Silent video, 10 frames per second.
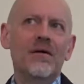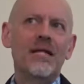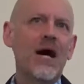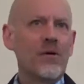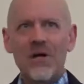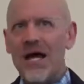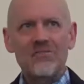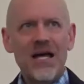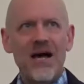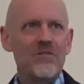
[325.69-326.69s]
Now we don't
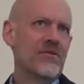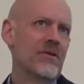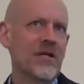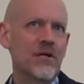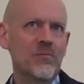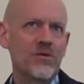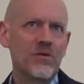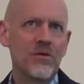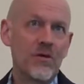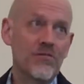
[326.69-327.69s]
have to have him
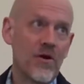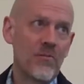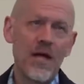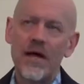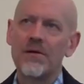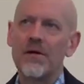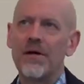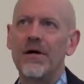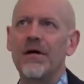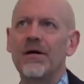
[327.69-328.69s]
to confirm that
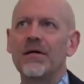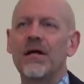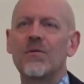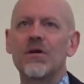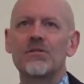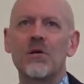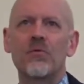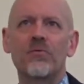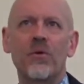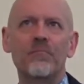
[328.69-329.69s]
in any way, shape,
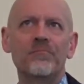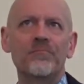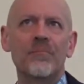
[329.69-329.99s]
or form.